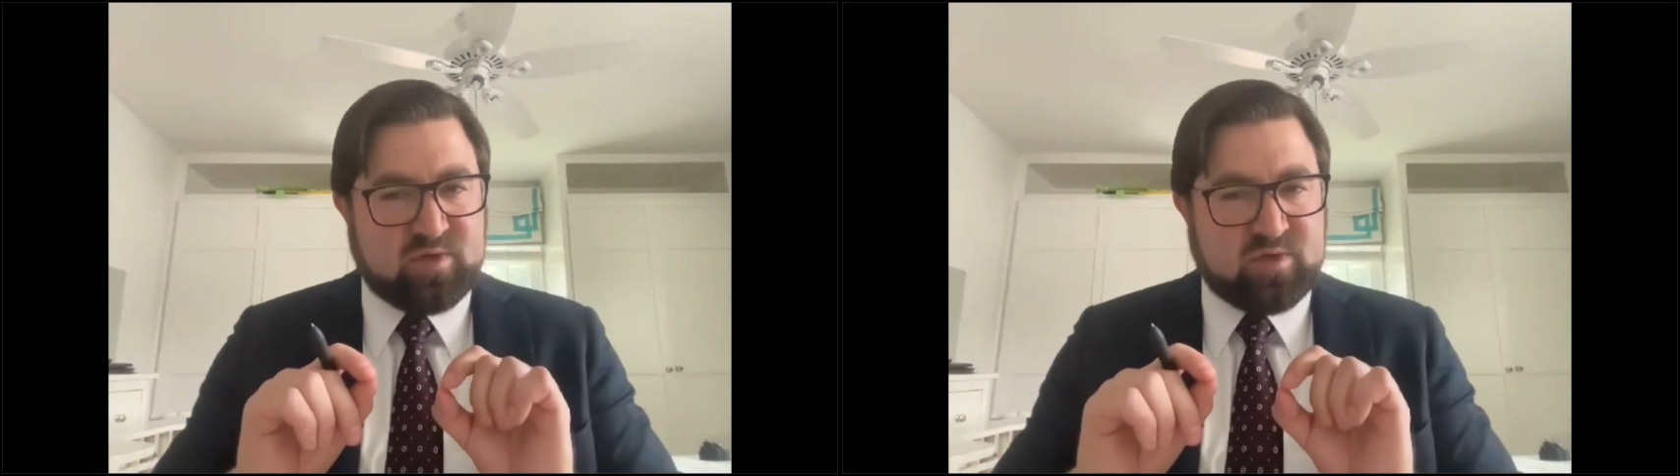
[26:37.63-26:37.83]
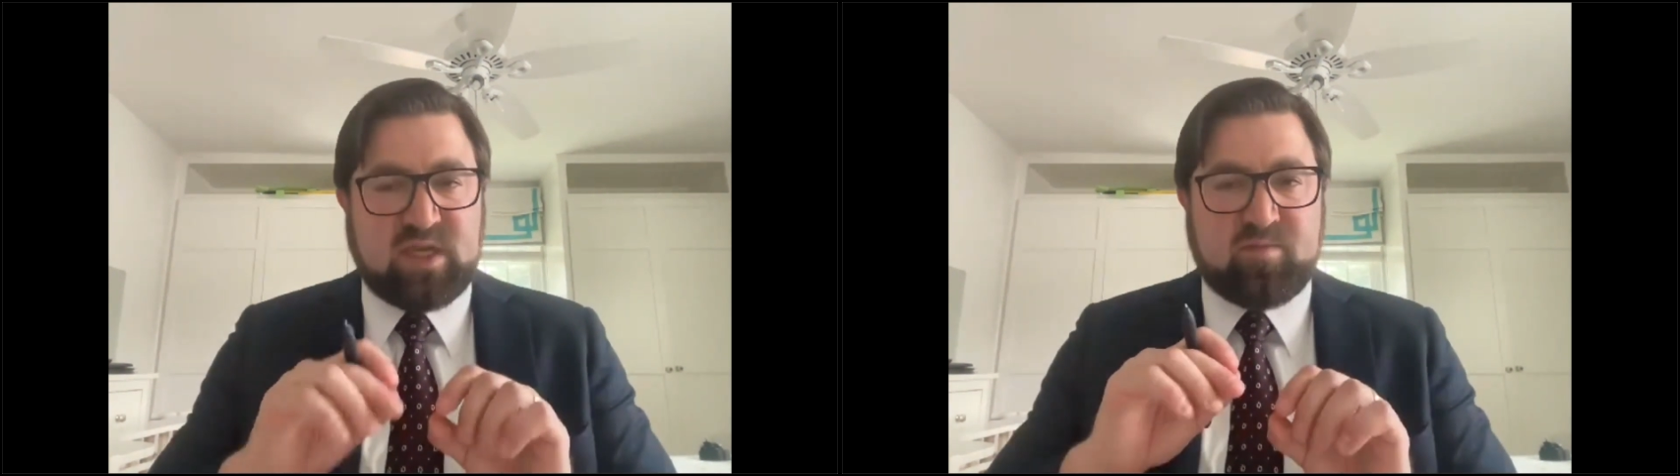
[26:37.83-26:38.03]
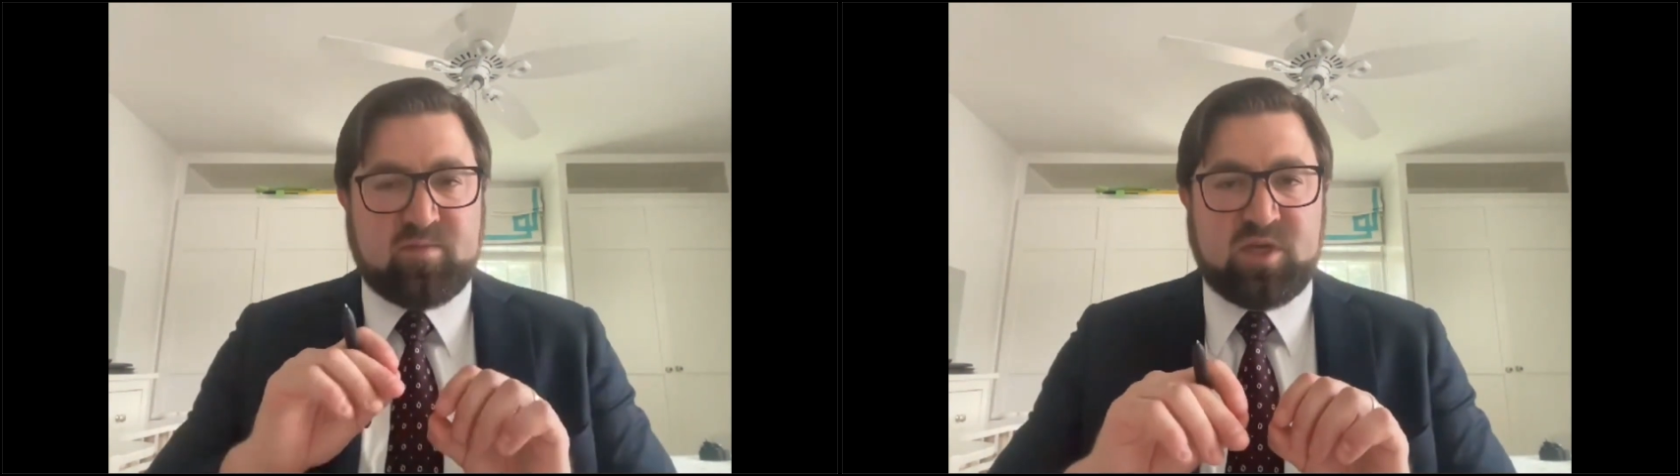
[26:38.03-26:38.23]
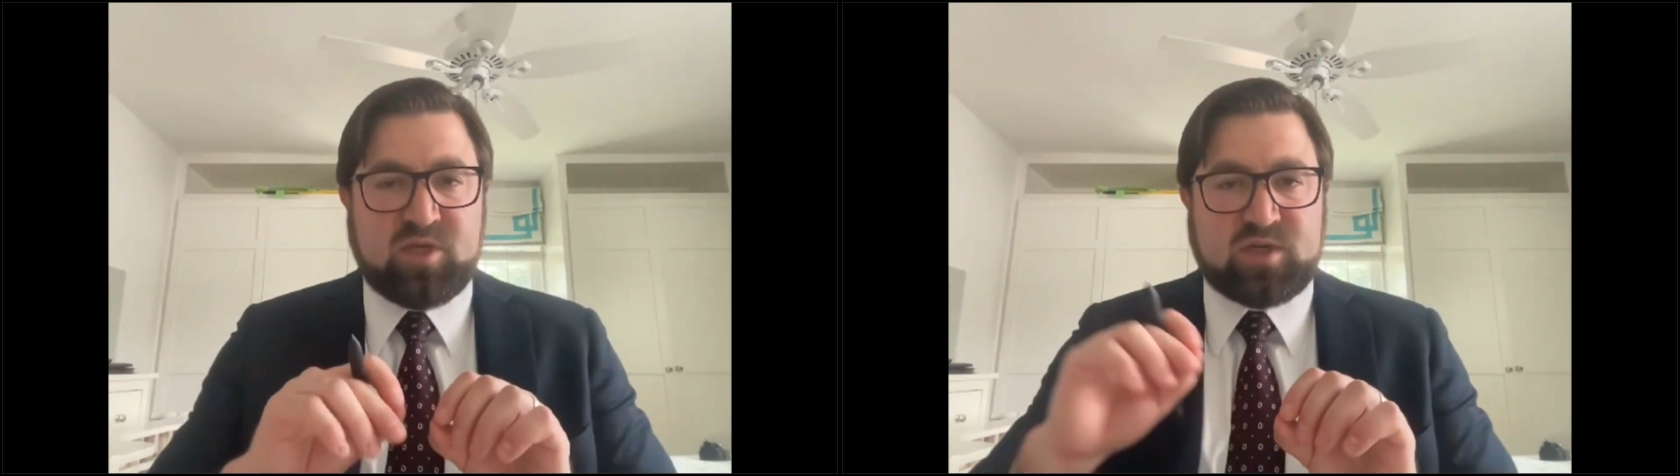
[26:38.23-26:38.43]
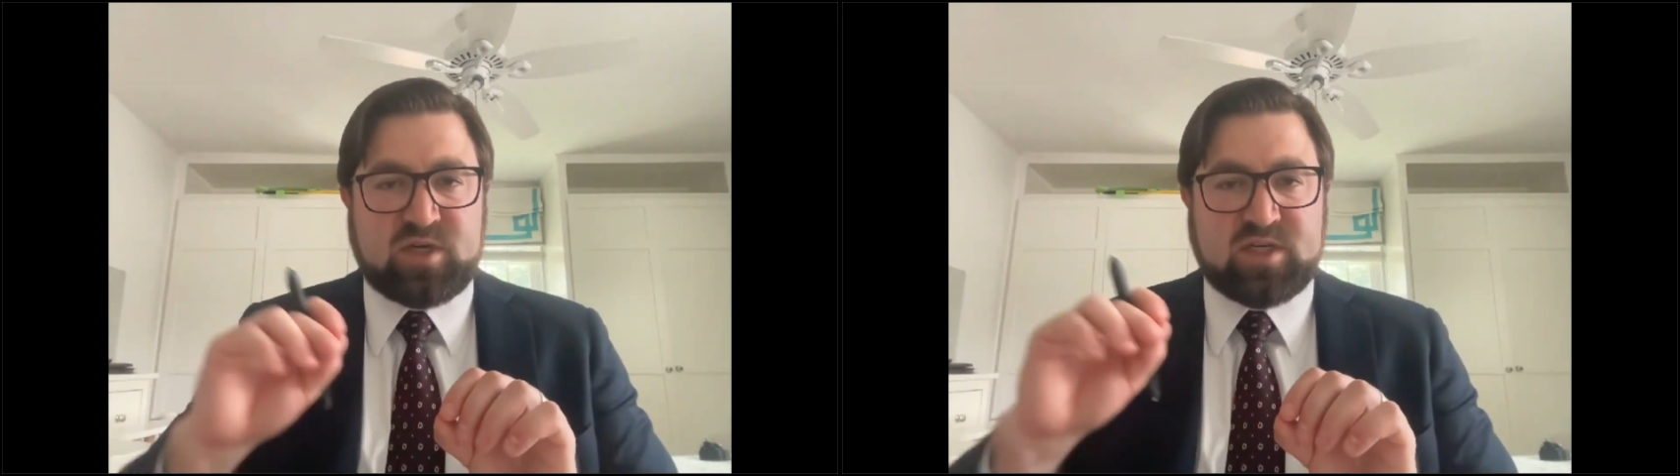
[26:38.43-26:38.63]
estate being
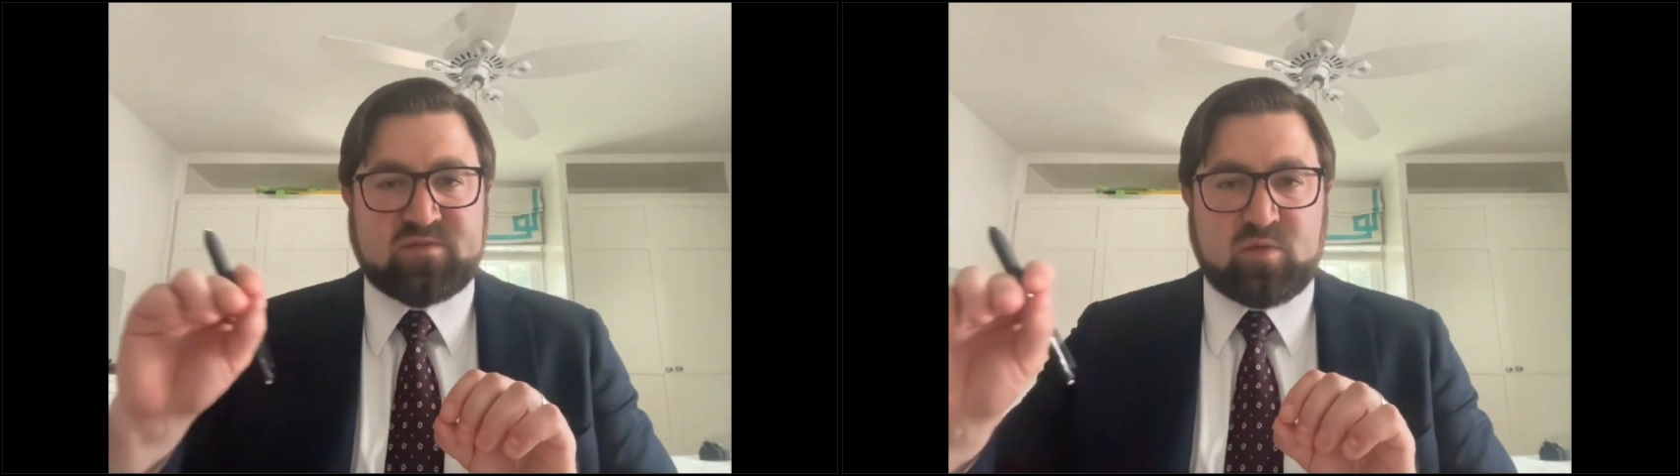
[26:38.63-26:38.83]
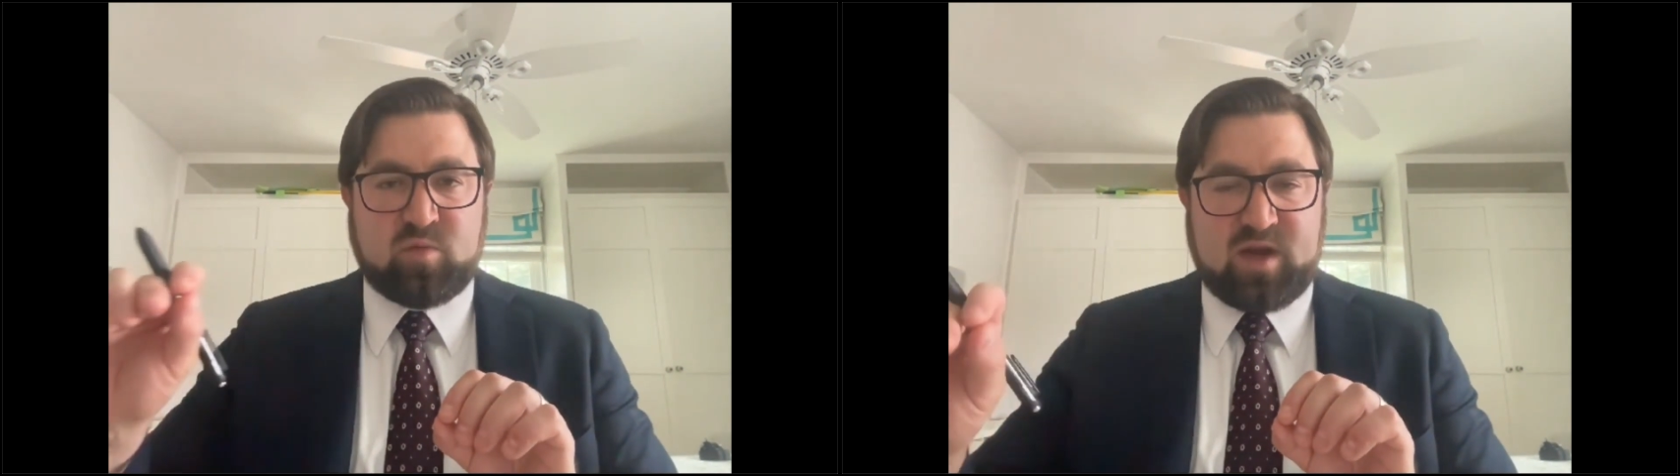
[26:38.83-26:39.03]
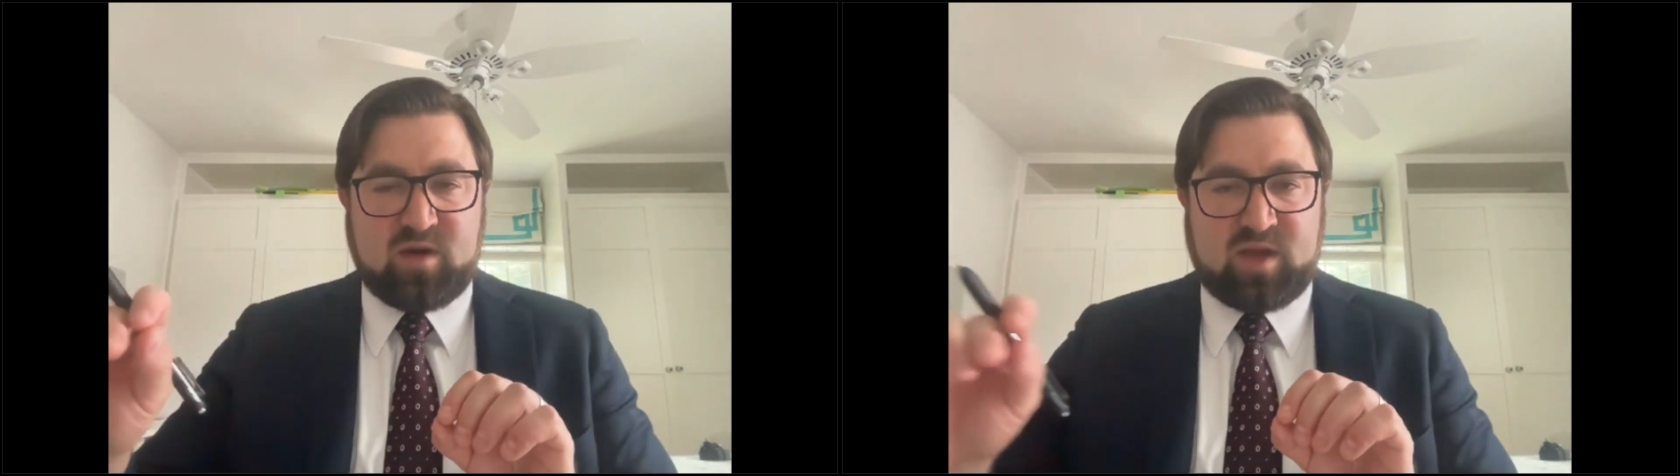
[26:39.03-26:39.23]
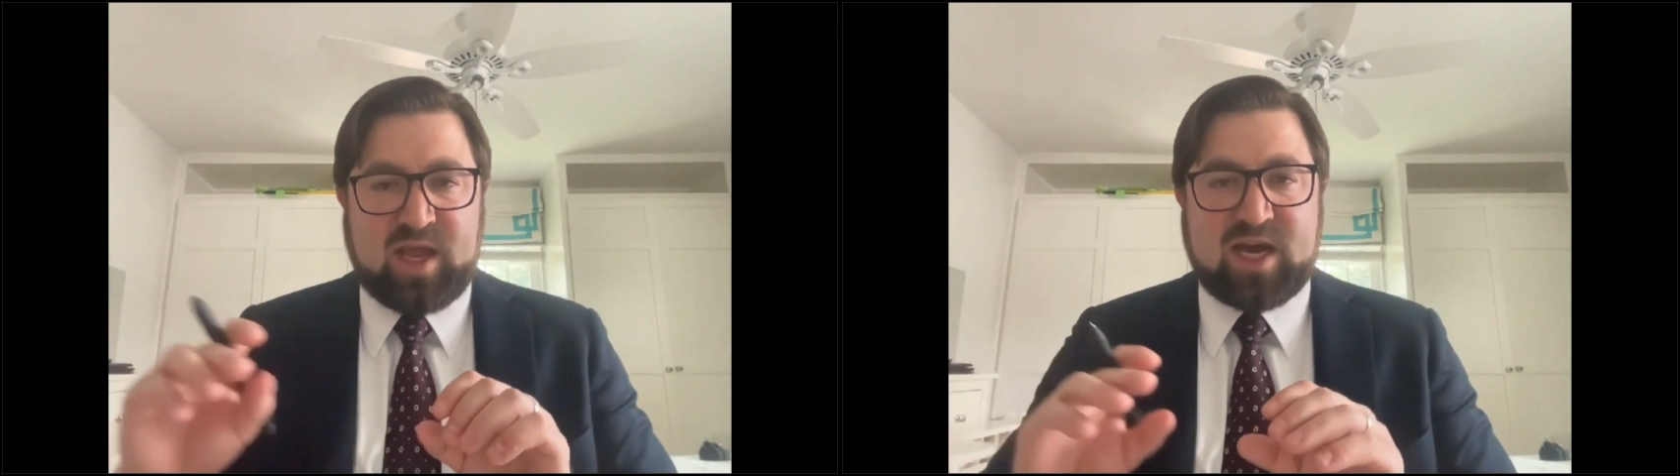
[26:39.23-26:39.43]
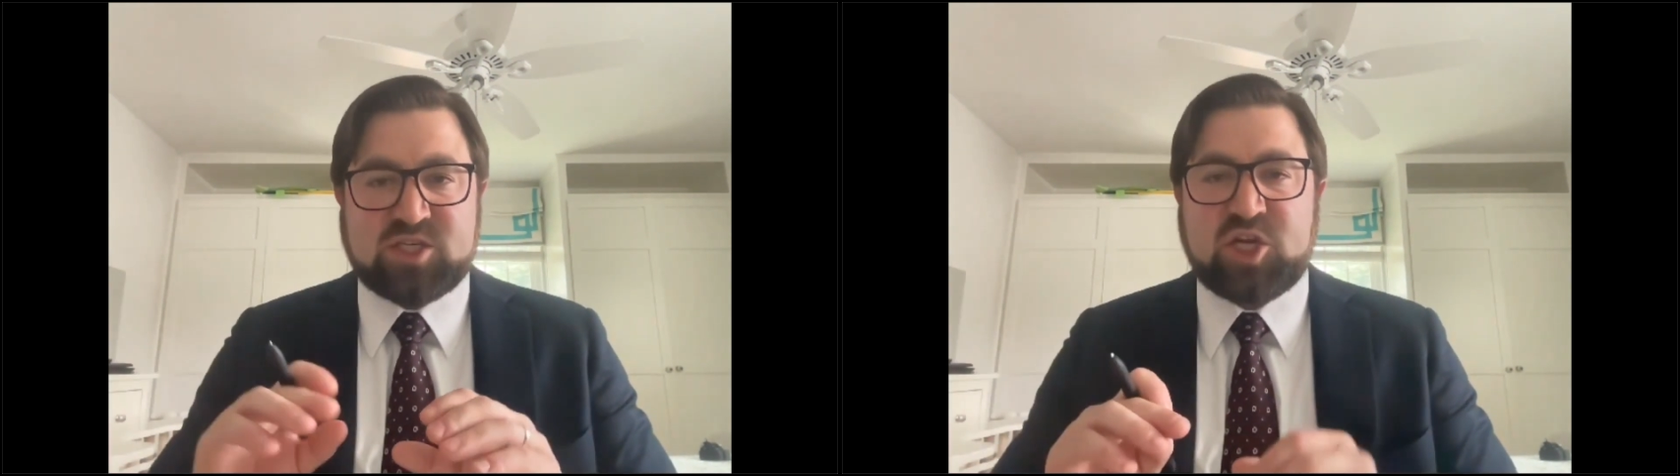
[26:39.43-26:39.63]
transferred without
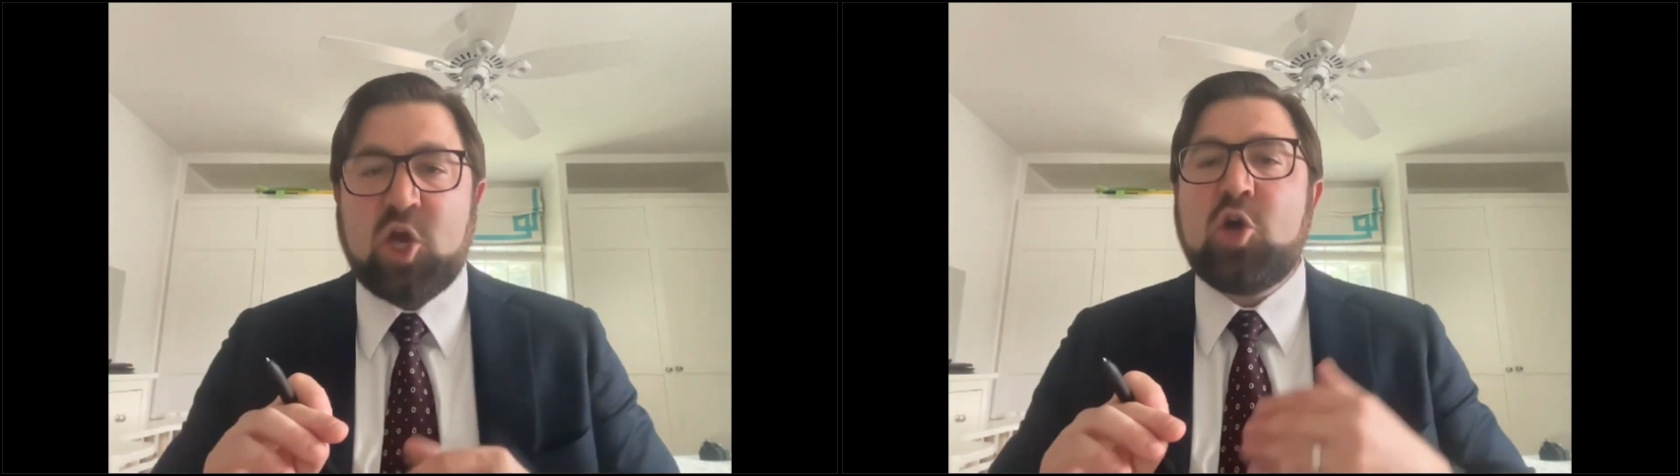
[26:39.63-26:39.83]
cash?